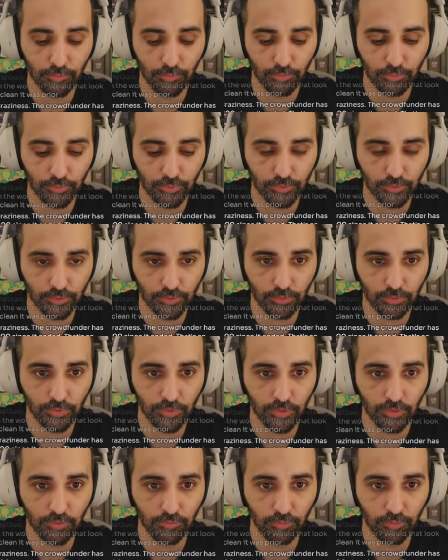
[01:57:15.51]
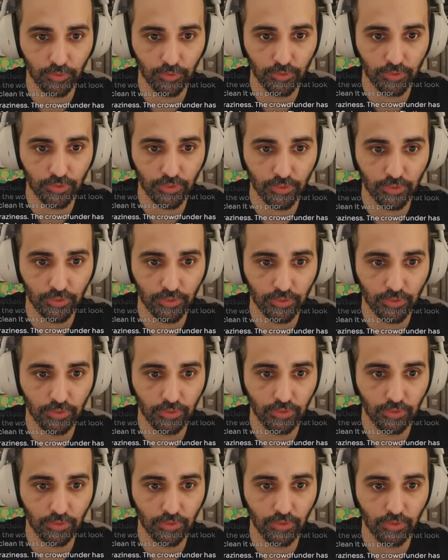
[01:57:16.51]
plus 12 plus
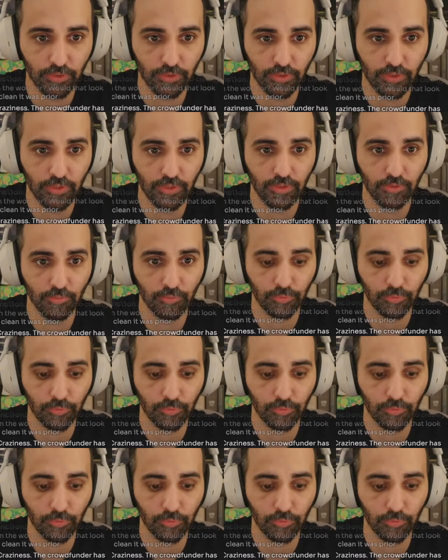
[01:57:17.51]
13